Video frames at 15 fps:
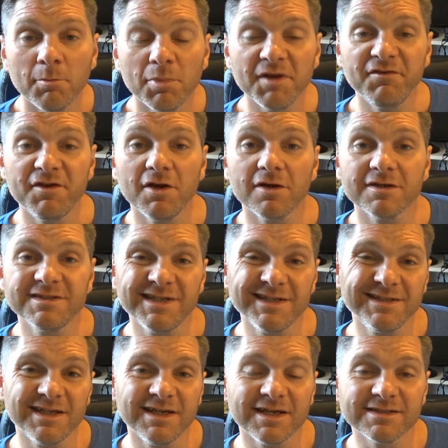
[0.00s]
But if you're not
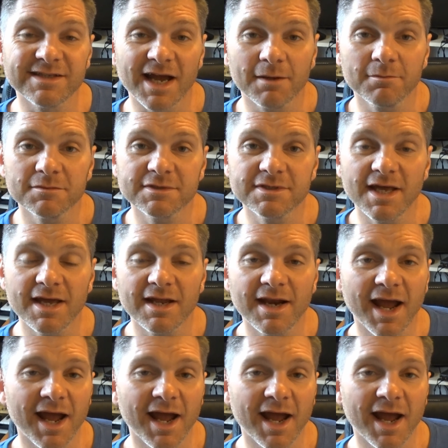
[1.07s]
sitting exams, then